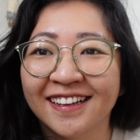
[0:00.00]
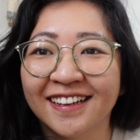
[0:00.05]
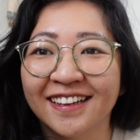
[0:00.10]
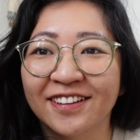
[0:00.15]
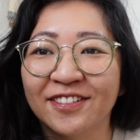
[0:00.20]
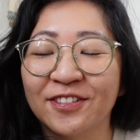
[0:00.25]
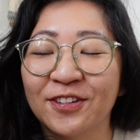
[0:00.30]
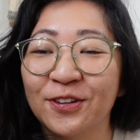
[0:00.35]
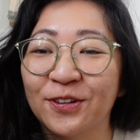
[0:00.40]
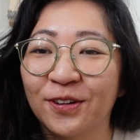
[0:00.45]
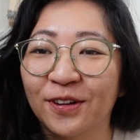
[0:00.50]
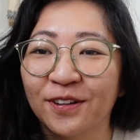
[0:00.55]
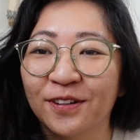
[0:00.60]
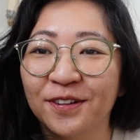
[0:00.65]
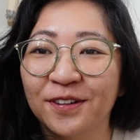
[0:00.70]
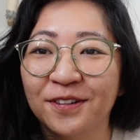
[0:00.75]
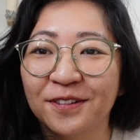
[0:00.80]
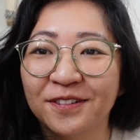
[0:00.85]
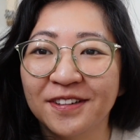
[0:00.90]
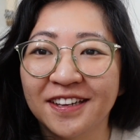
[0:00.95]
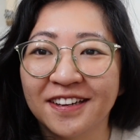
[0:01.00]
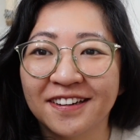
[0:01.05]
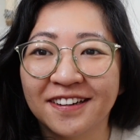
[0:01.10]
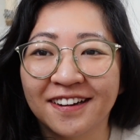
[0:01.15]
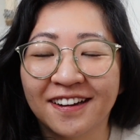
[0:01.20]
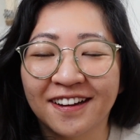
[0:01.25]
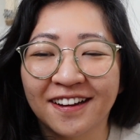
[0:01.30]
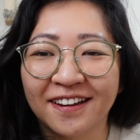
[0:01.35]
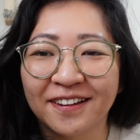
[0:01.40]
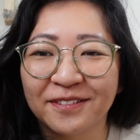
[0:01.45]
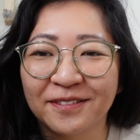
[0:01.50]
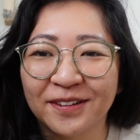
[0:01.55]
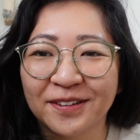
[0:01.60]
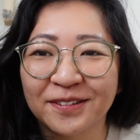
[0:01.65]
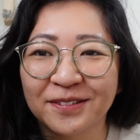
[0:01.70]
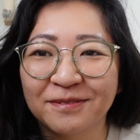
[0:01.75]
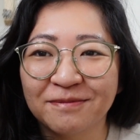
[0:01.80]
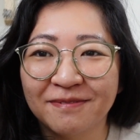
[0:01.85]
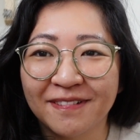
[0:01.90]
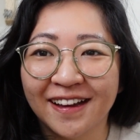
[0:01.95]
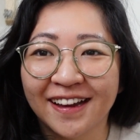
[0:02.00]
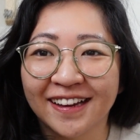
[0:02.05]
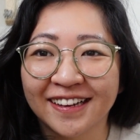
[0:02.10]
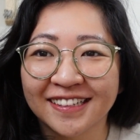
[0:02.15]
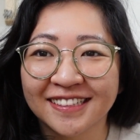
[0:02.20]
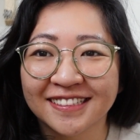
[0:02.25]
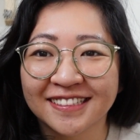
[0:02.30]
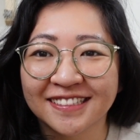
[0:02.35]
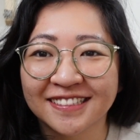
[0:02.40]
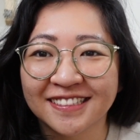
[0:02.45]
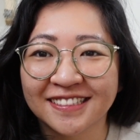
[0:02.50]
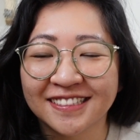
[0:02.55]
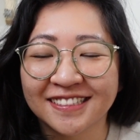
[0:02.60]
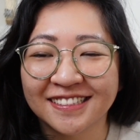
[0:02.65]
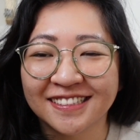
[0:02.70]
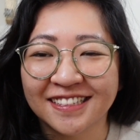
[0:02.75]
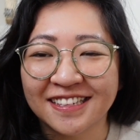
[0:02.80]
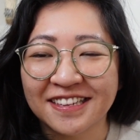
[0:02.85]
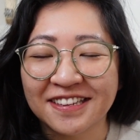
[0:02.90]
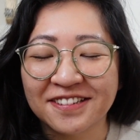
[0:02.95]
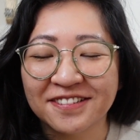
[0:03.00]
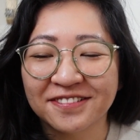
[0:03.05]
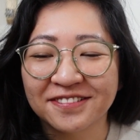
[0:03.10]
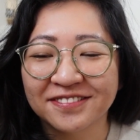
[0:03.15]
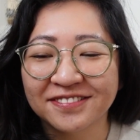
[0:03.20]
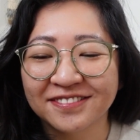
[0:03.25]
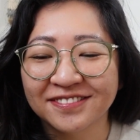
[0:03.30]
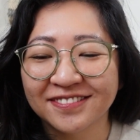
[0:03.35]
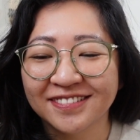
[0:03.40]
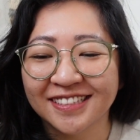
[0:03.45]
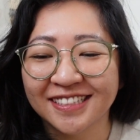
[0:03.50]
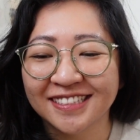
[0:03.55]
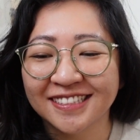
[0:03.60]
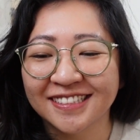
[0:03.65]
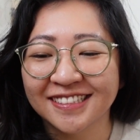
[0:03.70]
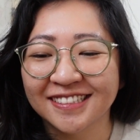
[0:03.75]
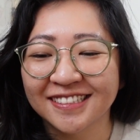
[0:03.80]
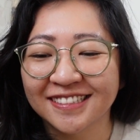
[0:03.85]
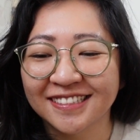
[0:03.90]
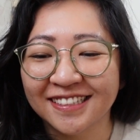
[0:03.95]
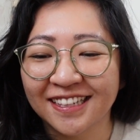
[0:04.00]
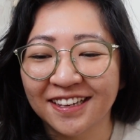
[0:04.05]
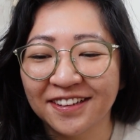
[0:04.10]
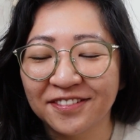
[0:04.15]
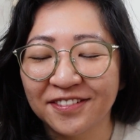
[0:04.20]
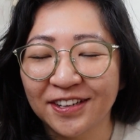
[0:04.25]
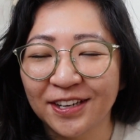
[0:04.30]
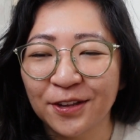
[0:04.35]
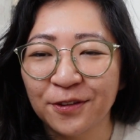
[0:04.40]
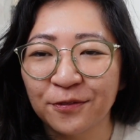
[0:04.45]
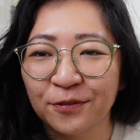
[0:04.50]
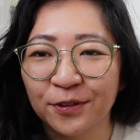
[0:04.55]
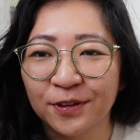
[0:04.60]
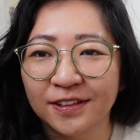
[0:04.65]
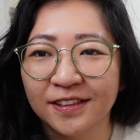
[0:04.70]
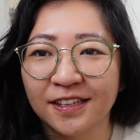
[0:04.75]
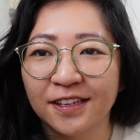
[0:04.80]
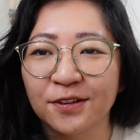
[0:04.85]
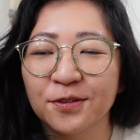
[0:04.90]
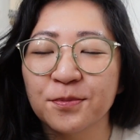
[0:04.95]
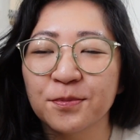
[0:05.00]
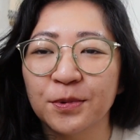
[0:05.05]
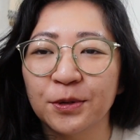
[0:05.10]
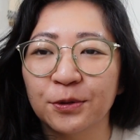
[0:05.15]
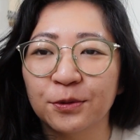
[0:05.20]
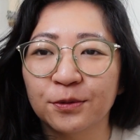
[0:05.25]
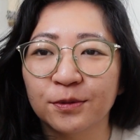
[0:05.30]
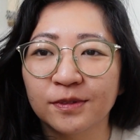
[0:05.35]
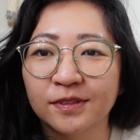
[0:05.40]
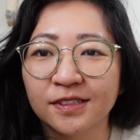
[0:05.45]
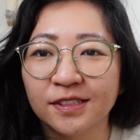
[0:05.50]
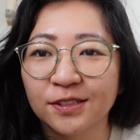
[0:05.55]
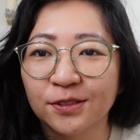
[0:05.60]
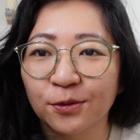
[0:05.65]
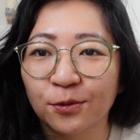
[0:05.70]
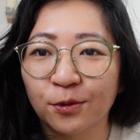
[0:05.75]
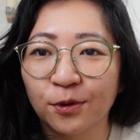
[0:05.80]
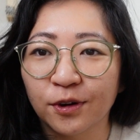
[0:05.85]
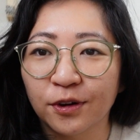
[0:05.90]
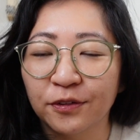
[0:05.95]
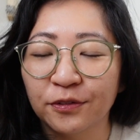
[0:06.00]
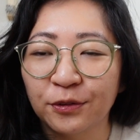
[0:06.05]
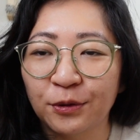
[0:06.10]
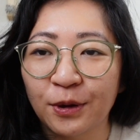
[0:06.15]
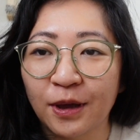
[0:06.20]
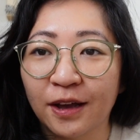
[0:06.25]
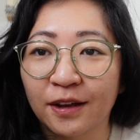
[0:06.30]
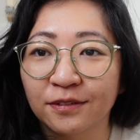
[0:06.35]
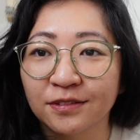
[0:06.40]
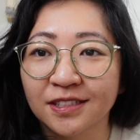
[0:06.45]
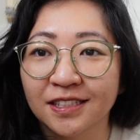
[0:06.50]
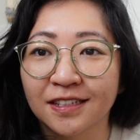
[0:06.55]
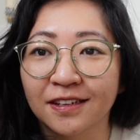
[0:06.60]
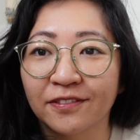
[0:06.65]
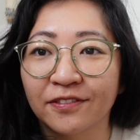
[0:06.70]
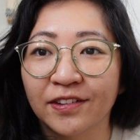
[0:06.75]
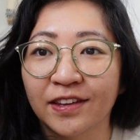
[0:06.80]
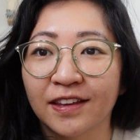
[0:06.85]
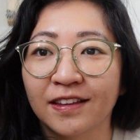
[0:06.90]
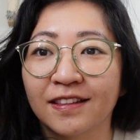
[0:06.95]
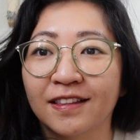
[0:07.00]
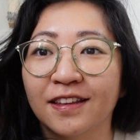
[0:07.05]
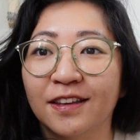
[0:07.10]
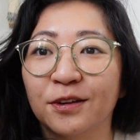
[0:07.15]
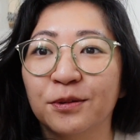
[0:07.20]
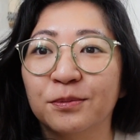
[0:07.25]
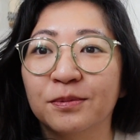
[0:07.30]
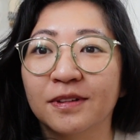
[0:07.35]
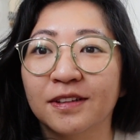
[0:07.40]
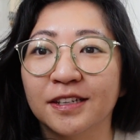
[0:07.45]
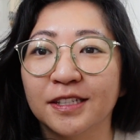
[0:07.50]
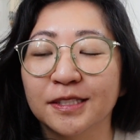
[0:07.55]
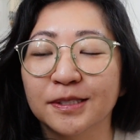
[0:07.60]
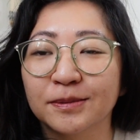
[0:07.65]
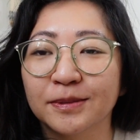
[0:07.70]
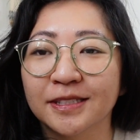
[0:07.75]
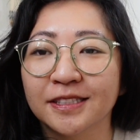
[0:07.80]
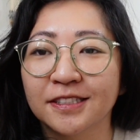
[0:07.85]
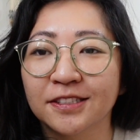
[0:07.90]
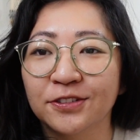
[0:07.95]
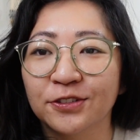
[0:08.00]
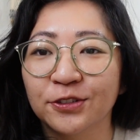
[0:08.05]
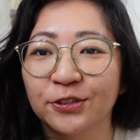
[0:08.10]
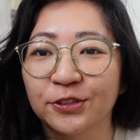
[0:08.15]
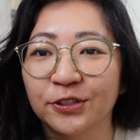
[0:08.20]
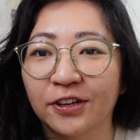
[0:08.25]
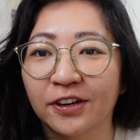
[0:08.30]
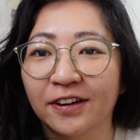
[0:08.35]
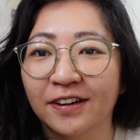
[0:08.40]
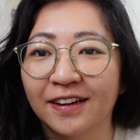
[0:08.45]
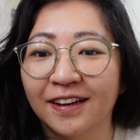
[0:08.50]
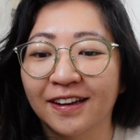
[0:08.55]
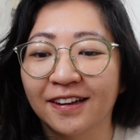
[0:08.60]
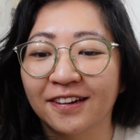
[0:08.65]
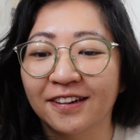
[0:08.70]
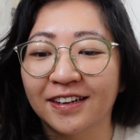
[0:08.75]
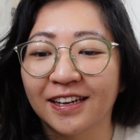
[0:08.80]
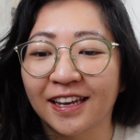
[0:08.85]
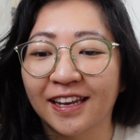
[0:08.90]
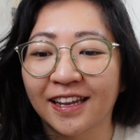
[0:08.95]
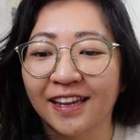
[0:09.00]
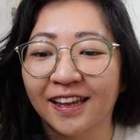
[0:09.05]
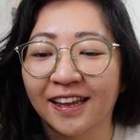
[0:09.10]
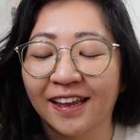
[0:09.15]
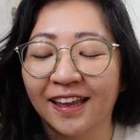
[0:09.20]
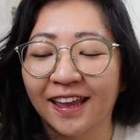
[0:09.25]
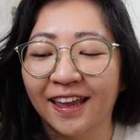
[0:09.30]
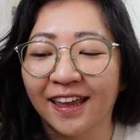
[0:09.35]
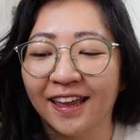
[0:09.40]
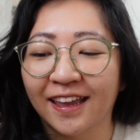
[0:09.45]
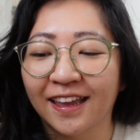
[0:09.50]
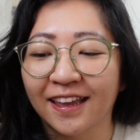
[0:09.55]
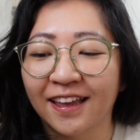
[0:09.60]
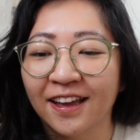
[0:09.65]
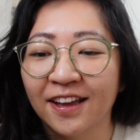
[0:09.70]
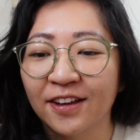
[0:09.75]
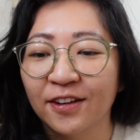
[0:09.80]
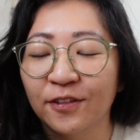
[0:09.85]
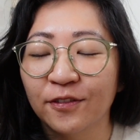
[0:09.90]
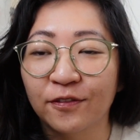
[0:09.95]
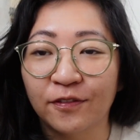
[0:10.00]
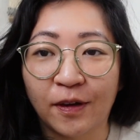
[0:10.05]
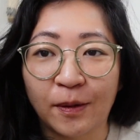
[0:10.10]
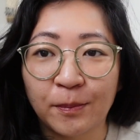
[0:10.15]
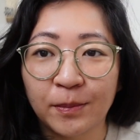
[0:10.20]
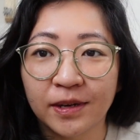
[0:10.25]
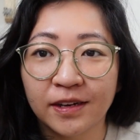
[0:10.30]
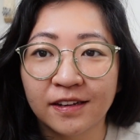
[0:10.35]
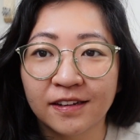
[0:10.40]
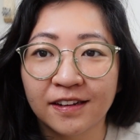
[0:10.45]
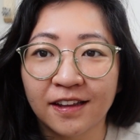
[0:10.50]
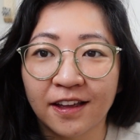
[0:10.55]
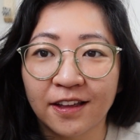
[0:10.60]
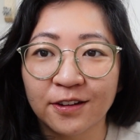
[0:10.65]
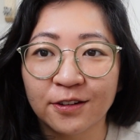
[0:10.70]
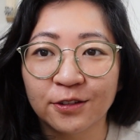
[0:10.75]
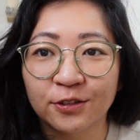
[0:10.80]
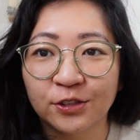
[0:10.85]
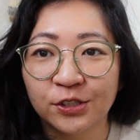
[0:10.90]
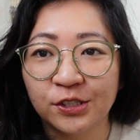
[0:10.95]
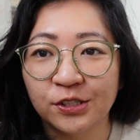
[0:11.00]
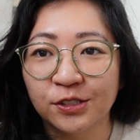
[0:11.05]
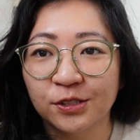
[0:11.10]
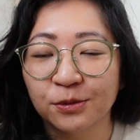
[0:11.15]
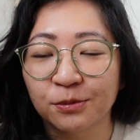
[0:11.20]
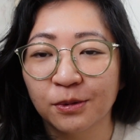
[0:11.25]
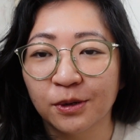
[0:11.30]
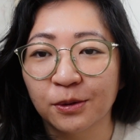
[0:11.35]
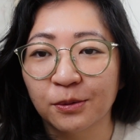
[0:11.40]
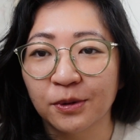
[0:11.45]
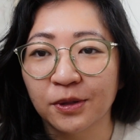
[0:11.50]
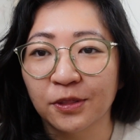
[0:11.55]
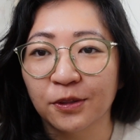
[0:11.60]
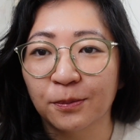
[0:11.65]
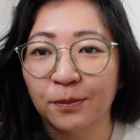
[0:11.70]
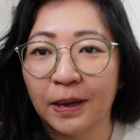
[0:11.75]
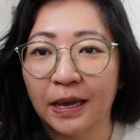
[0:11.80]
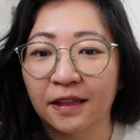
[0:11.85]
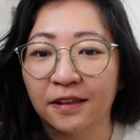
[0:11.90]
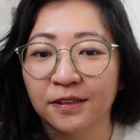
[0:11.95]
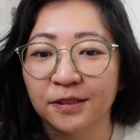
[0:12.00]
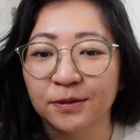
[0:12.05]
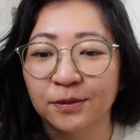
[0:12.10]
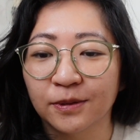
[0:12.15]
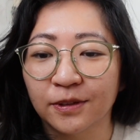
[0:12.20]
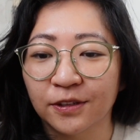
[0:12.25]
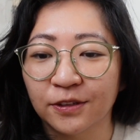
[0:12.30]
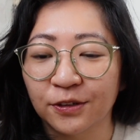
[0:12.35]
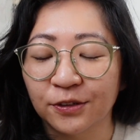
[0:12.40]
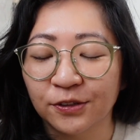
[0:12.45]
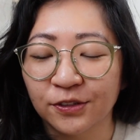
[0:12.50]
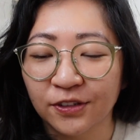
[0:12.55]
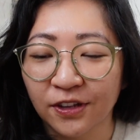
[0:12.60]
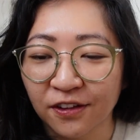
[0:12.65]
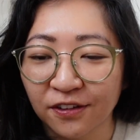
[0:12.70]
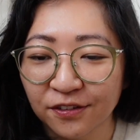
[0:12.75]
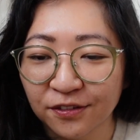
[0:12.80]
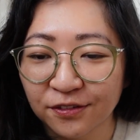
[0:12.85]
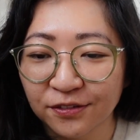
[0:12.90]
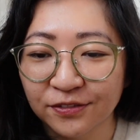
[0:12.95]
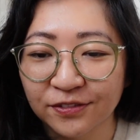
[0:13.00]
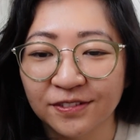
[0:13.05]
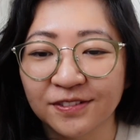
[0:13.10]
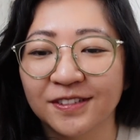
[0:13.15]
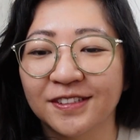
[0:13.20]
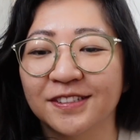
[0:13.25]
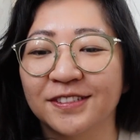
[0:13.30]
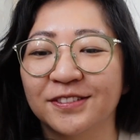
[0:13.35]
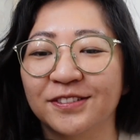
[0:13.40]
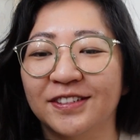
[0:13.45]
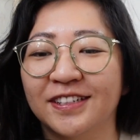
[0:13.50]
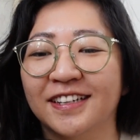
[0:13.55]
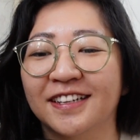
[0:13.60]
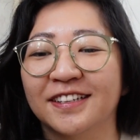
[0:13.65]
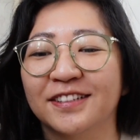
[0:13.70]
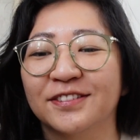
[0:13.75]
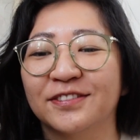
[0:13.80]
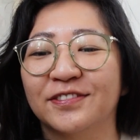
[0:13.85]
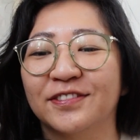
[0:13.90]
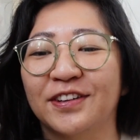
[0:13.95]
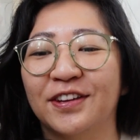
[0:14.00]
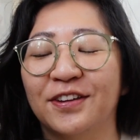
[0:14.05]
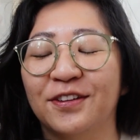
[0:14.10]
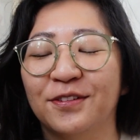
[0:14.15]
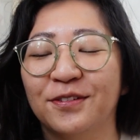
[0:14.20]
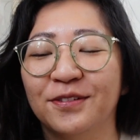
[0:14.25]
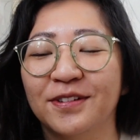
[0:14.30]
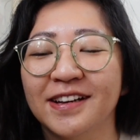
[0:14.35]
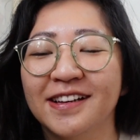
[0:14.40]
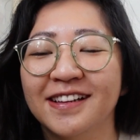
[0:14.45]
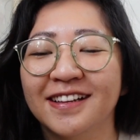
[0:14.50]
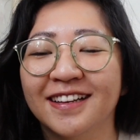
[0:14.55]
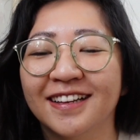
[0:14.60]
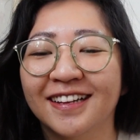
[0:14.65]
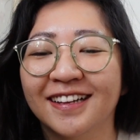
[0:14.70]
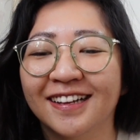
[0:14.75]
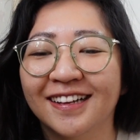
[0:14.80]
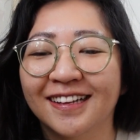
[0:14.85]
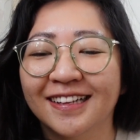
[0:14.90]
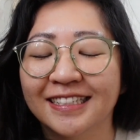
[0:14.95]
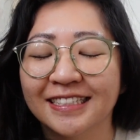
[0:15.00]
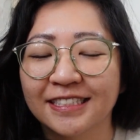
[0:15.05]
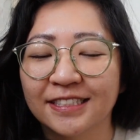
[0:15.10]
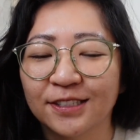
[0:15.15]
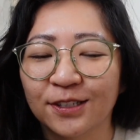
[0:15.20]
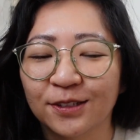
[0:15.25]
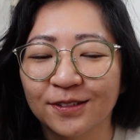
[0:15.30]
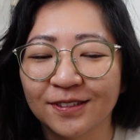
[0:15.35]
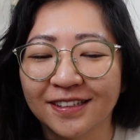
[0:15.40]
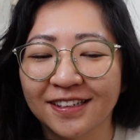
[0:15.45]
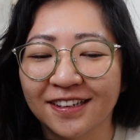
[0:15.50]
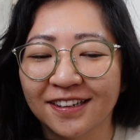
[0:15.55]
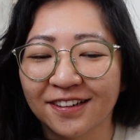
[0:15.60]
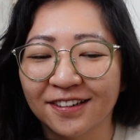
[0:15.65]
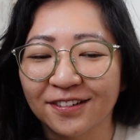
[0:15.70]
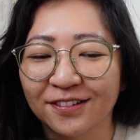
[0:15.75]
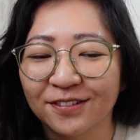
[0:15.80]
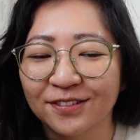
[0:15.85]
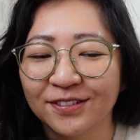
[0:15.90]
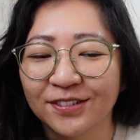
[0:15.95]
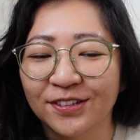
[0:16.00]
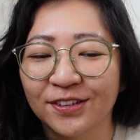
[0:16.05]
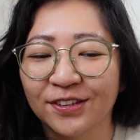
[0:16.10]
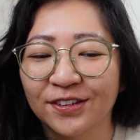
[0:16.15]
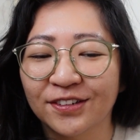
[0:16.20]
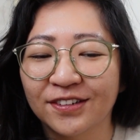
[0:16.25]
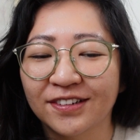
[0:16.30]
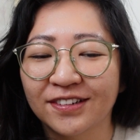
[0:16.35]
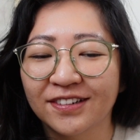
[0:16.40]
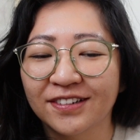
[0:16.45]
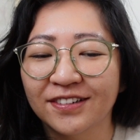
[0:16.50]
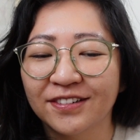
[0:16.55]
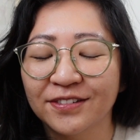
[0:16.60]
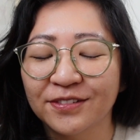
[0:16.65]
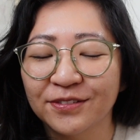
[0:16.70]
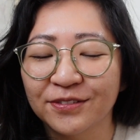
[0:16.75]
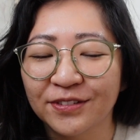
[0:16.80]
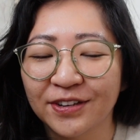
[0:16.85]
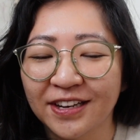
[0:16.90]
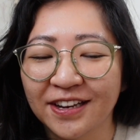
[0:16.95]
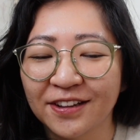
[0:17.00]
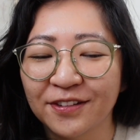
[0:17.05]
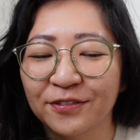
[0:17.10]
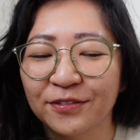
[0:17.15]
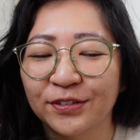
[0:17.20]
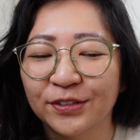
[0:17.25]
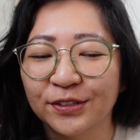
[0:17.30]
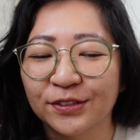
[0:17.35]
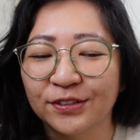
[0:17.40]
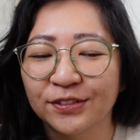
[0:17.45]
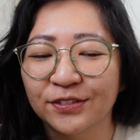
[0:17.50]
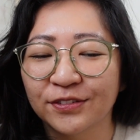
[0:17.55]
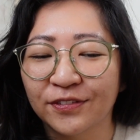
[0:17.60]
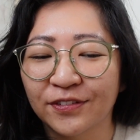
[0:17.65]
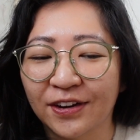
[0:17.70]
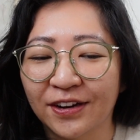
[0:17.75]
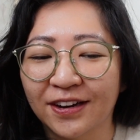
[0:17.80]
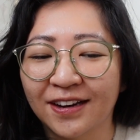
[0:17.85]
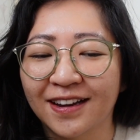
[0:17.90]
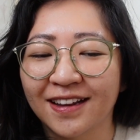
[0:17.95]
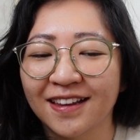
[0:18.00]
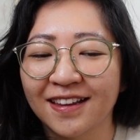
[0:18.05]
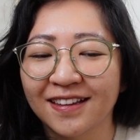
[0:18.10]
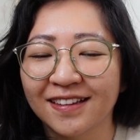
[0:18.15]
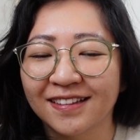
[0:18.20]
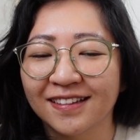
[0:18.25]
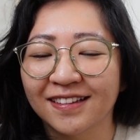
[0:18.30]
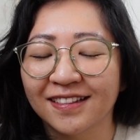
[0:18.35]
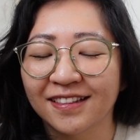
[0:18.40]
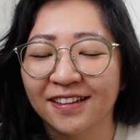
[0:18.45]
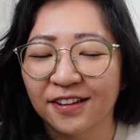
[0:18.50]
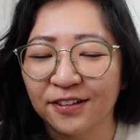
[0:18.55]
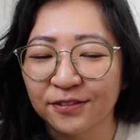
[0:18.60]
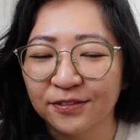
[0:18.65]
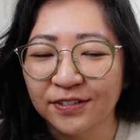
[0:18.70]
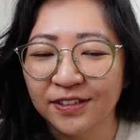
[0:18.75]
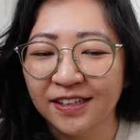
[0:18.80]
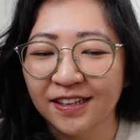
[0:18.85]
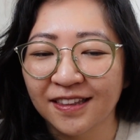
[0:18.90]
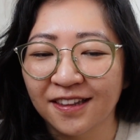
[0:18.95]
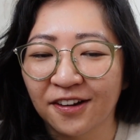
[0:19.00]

If you're not new here, hi, welcome back. It's good to see you. This is a reading for Leo moons, or if you have significant Leo placements in your chart and are needing a feminine energy to work with or balance within yourself, then this reading is for you. So Leo, your reading feels very lovely.